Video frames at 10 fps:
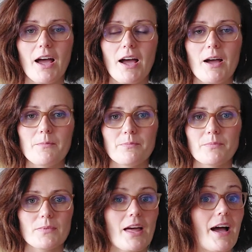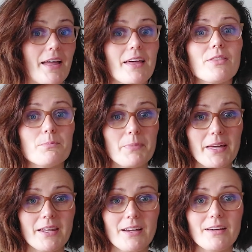The higher, the
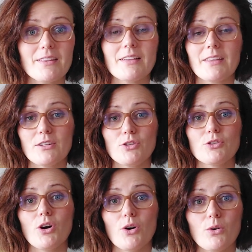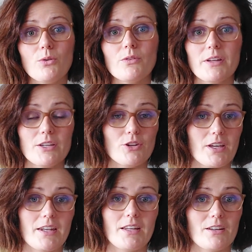better. And then you know that you're
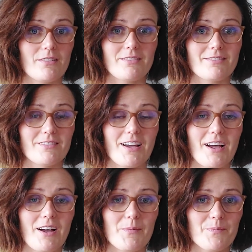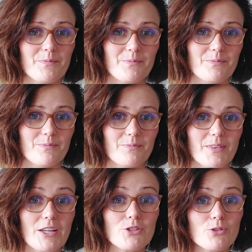getting,
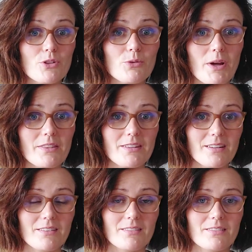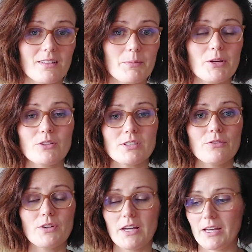that you're doing the right thing. Because
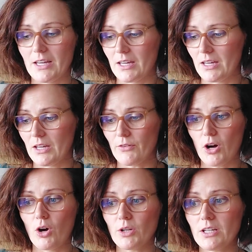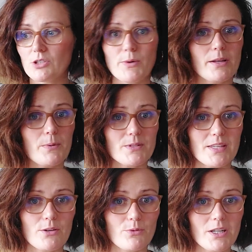if only
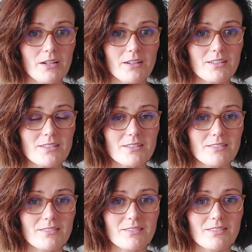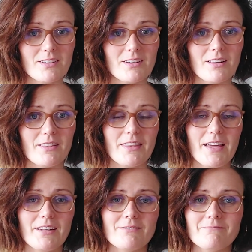20% read it,
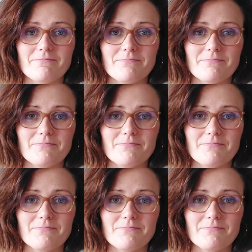then